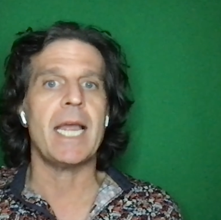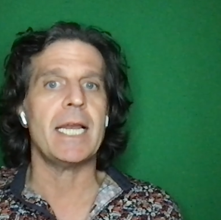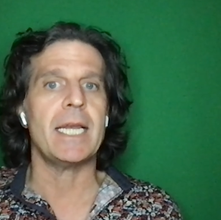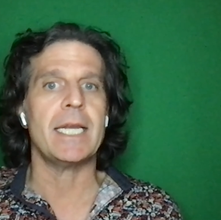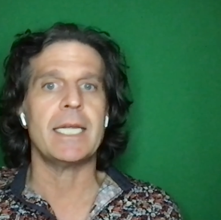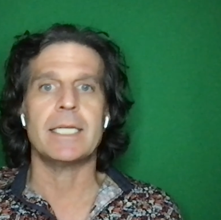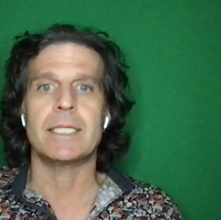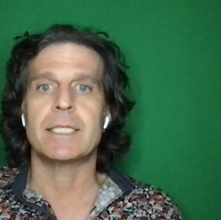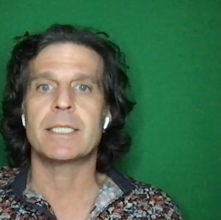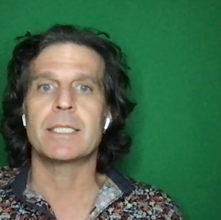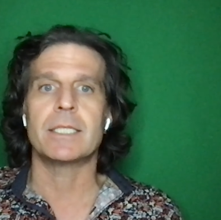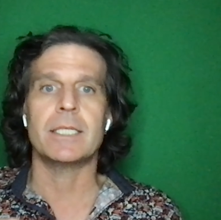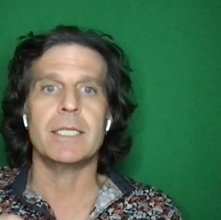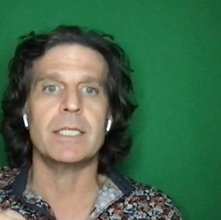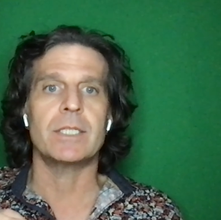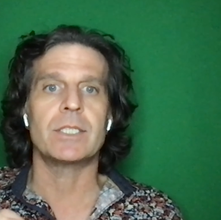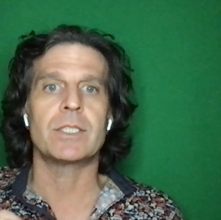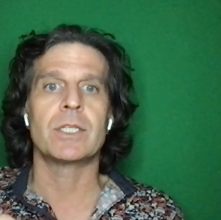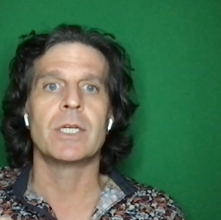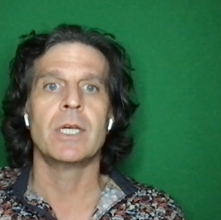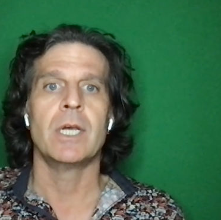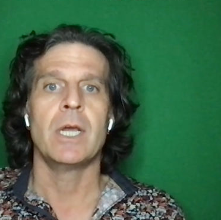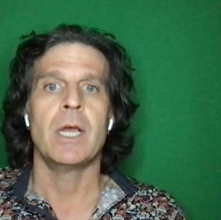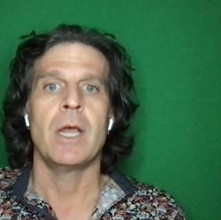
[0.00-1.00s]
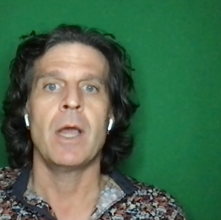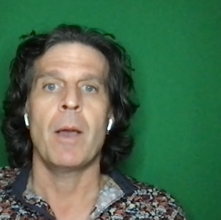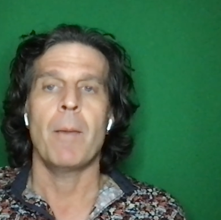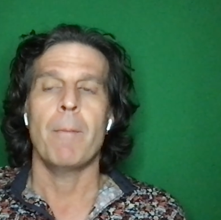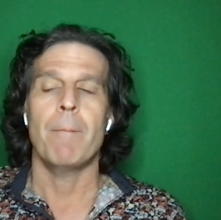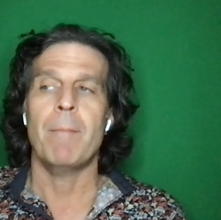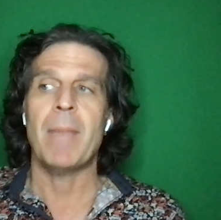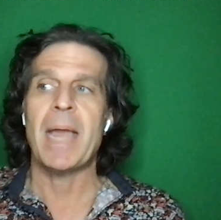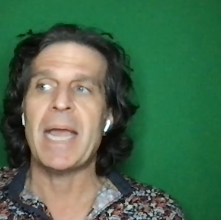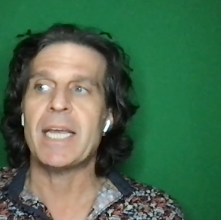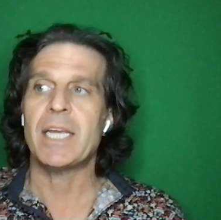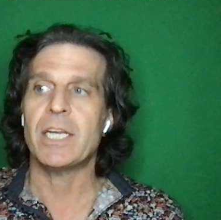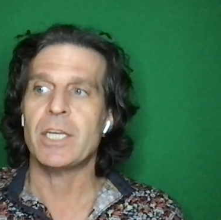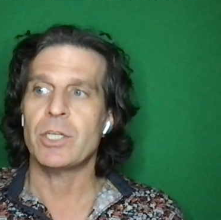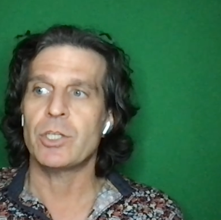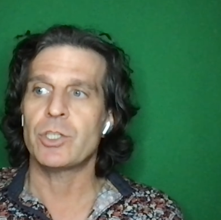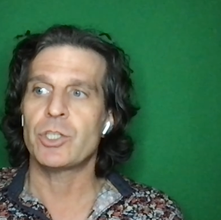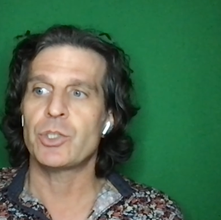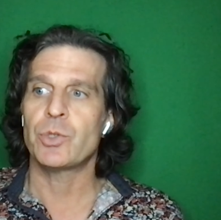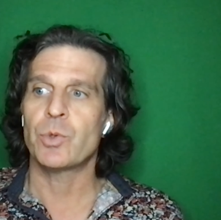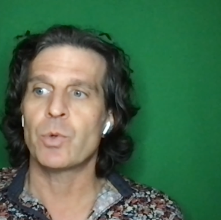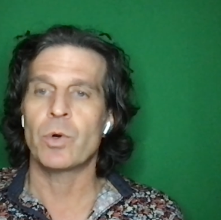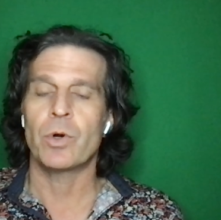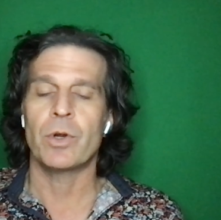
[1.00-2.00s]
It's making
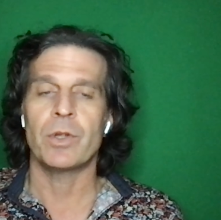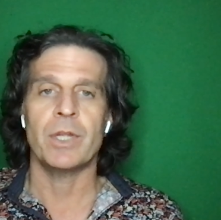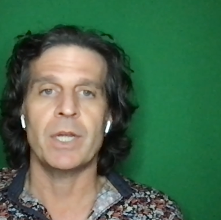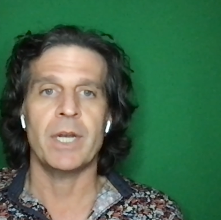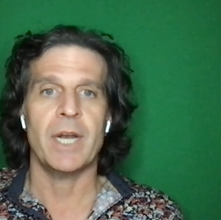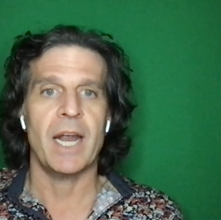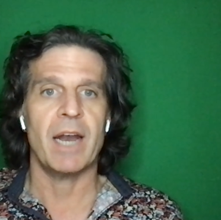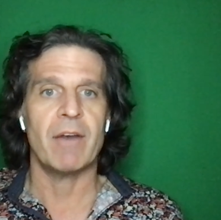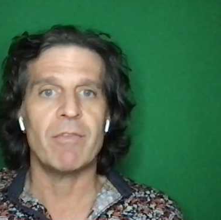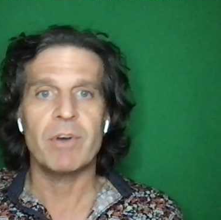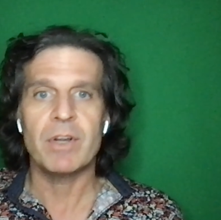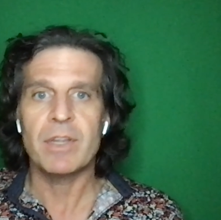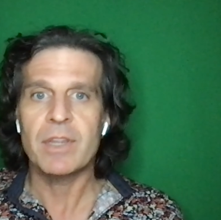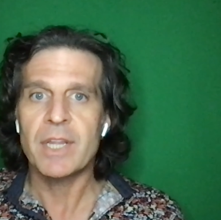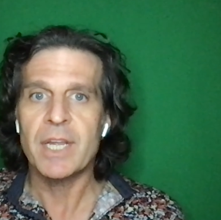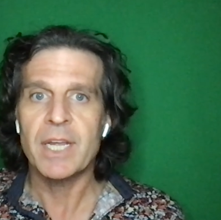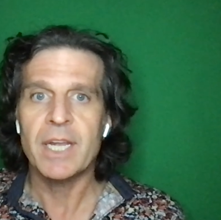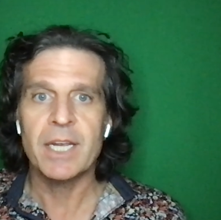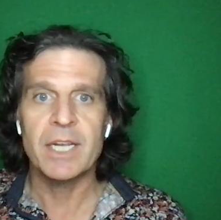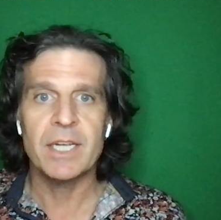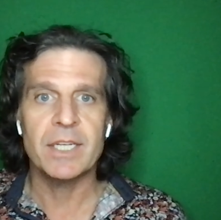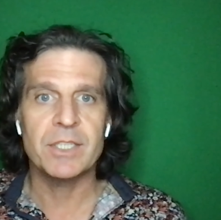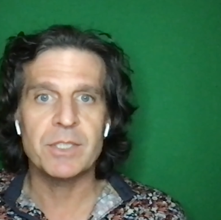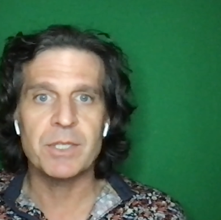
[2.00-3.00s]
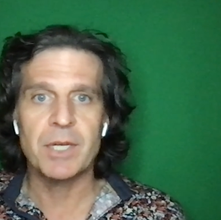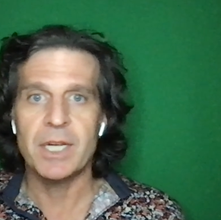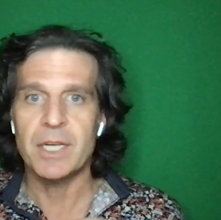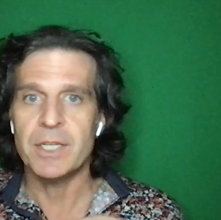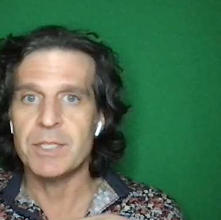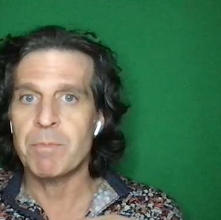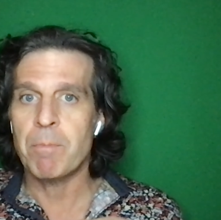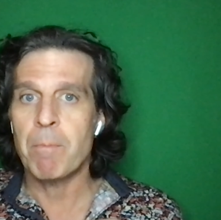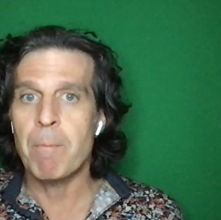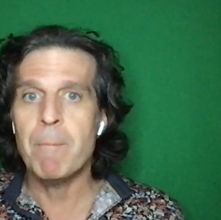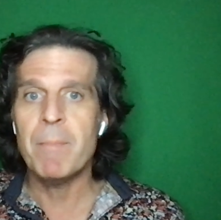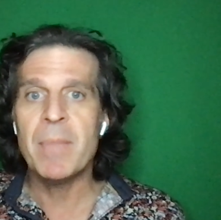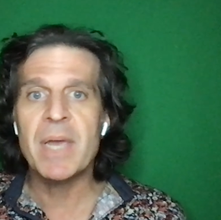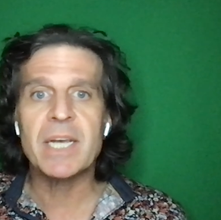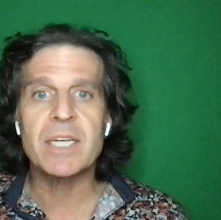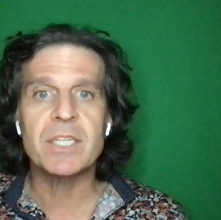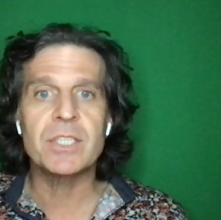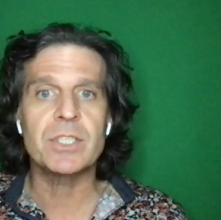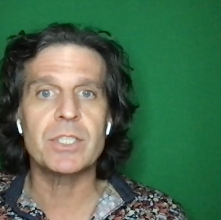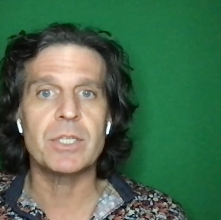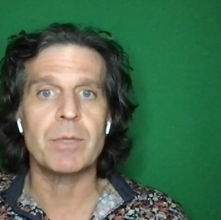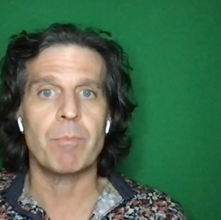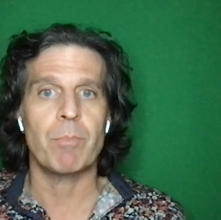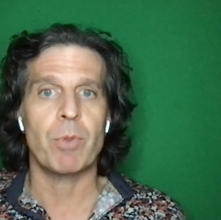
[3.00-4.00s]
sure that everything is
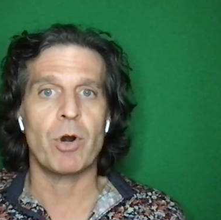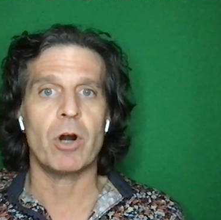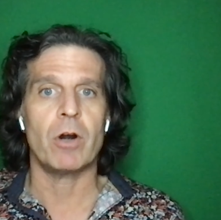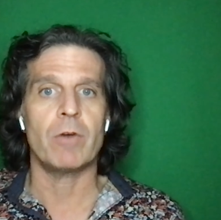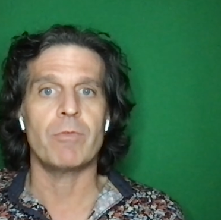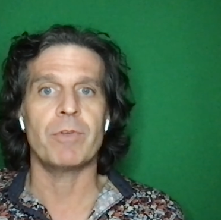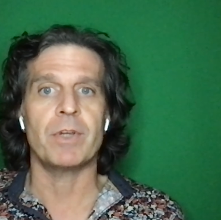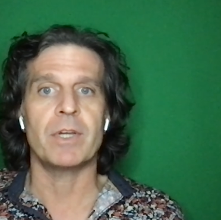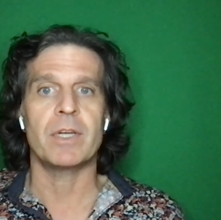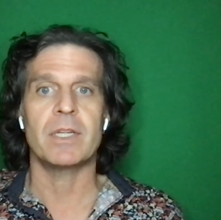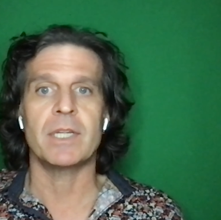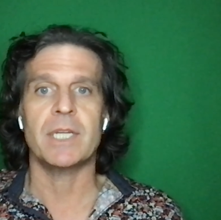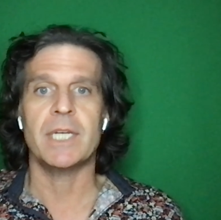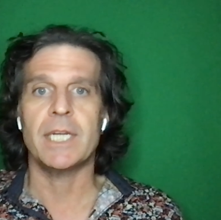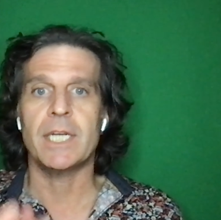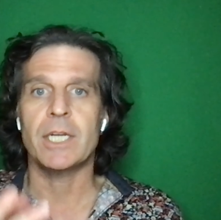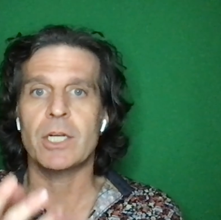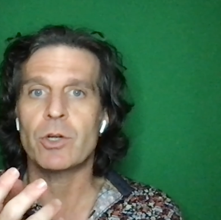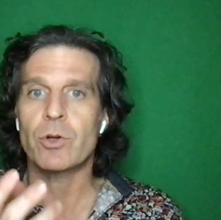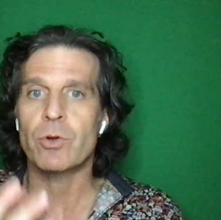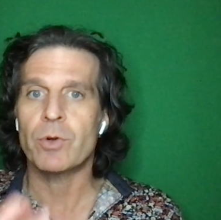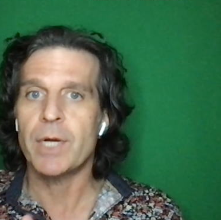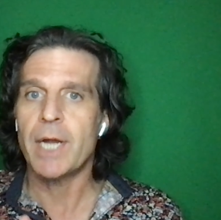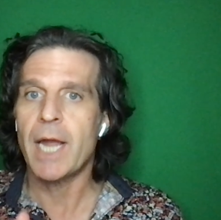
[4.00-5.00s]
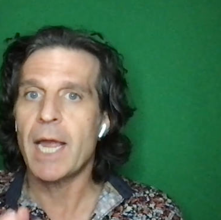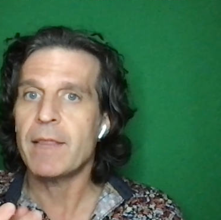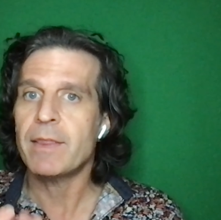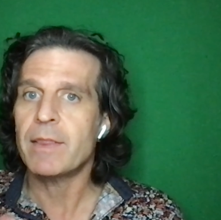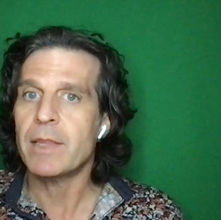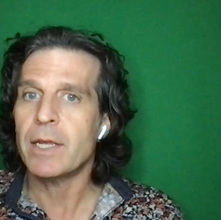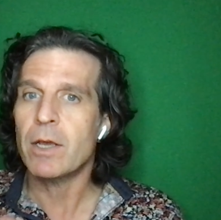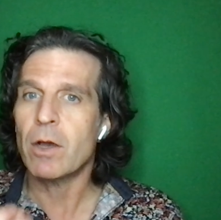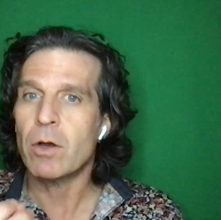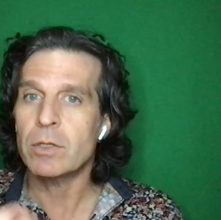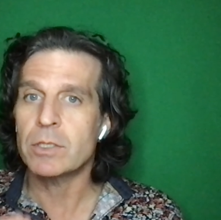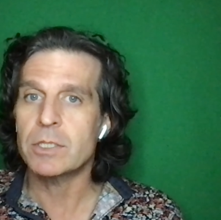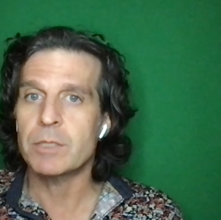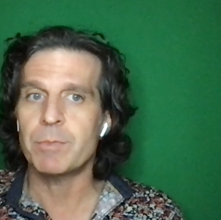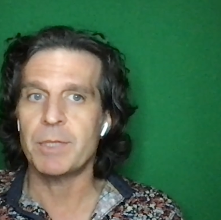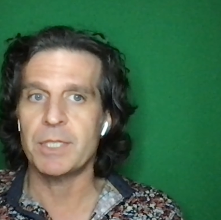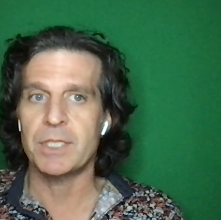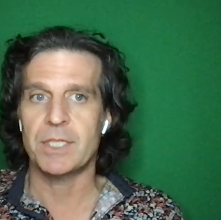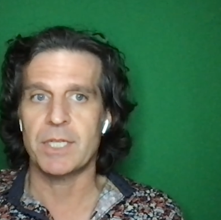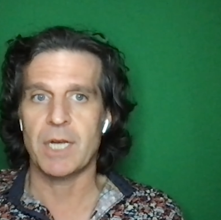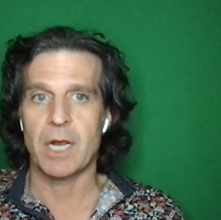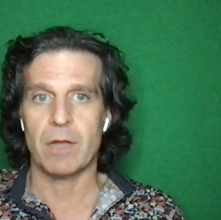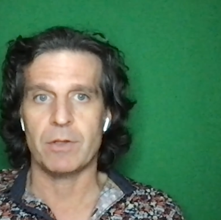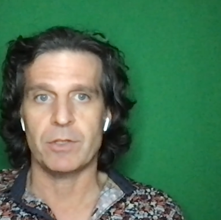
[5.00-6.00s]
mixed perfectly to create the ultimate
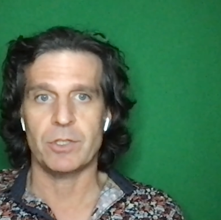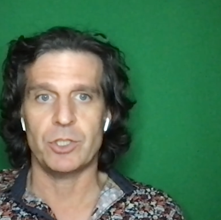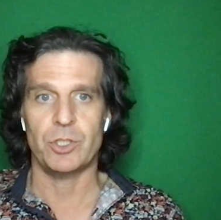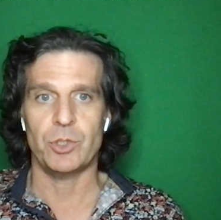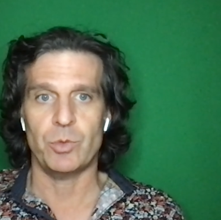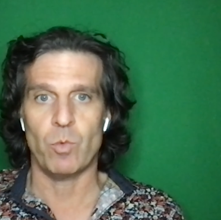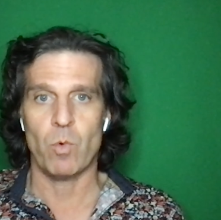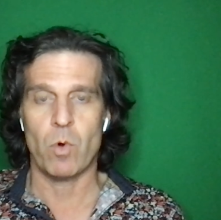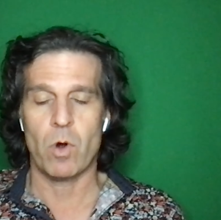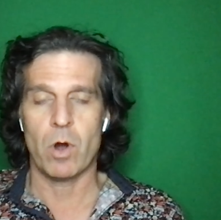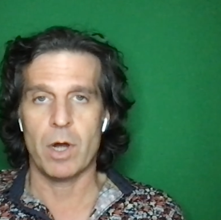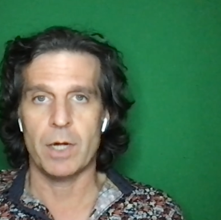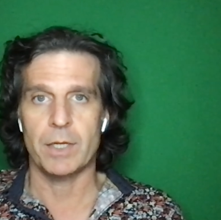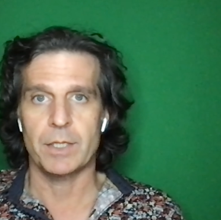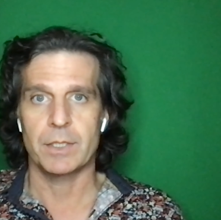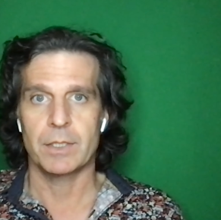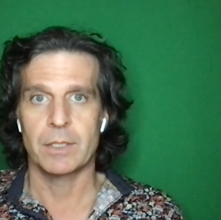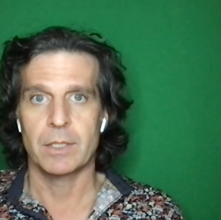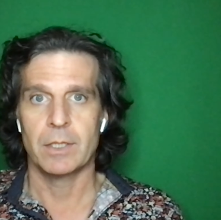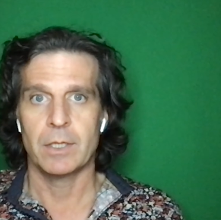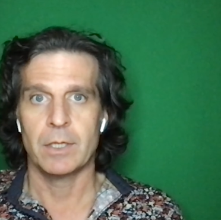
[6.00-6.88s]
sound that you want.